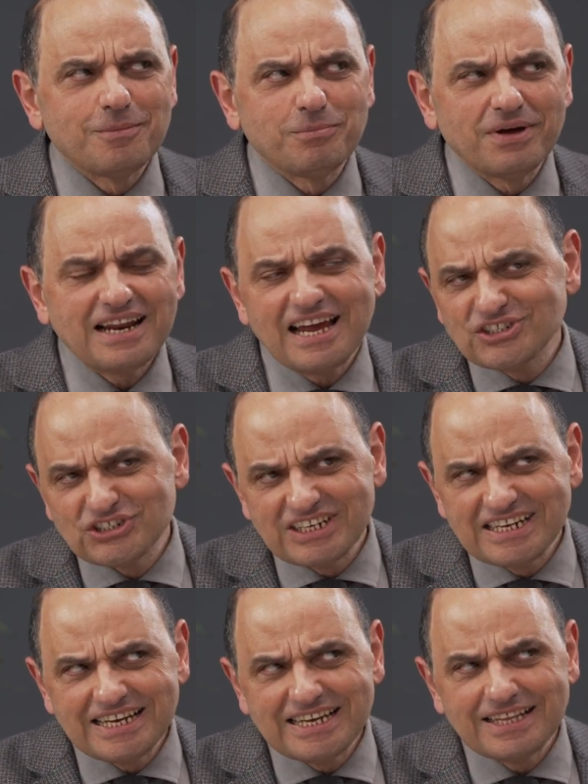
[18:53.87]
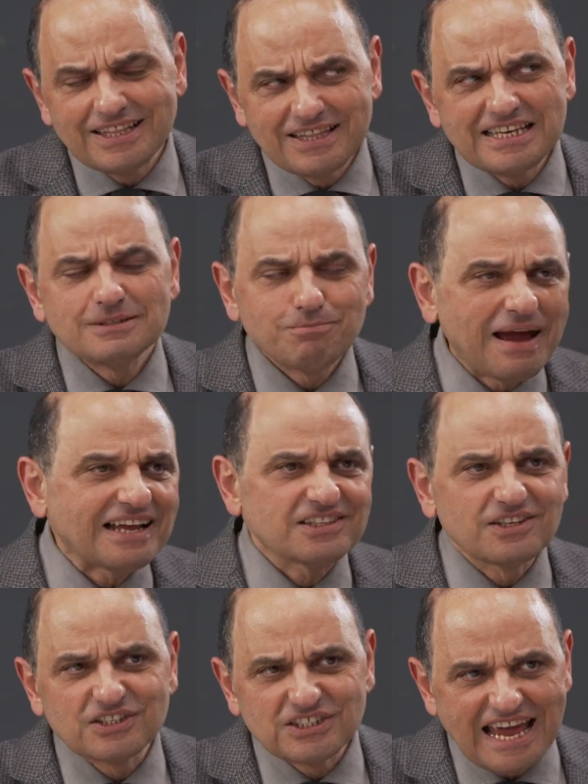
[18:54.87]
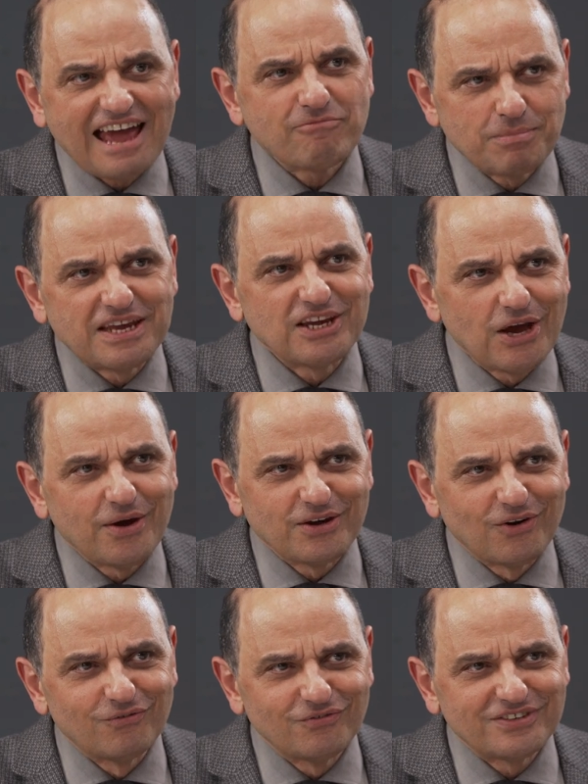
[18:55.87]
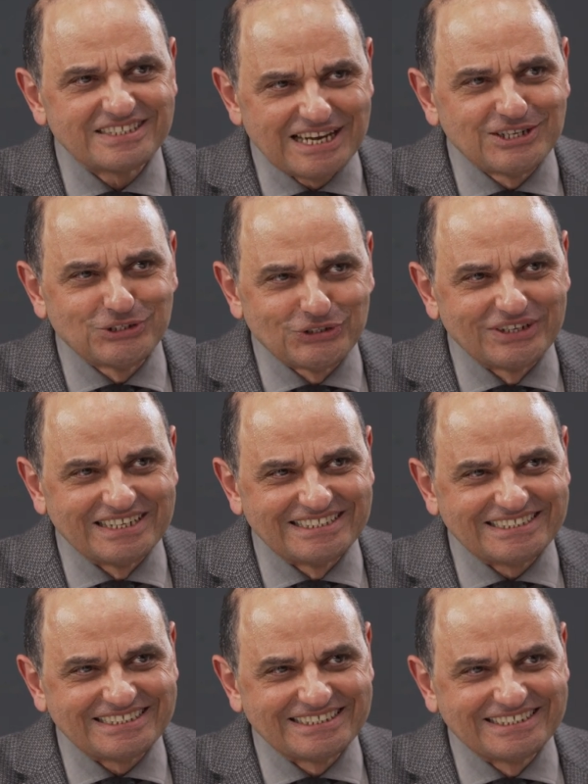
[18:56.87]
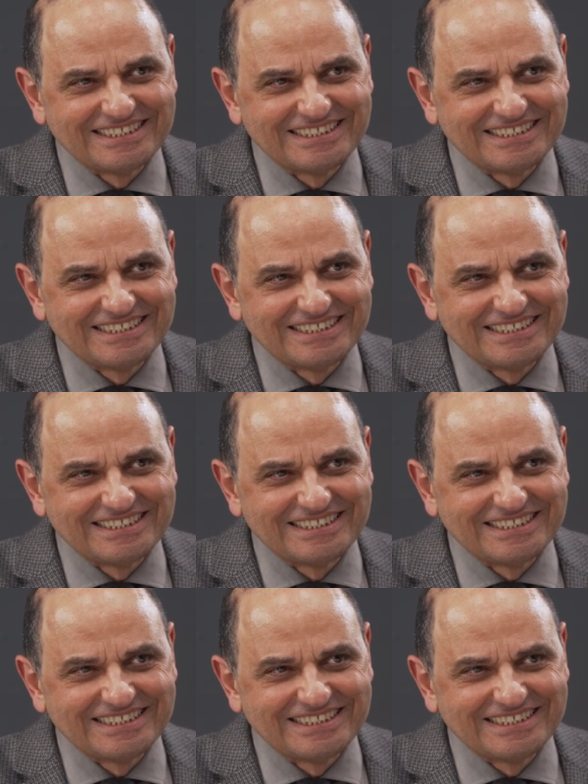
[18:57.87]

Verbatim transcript: But actually, these battles have been going on for centuries.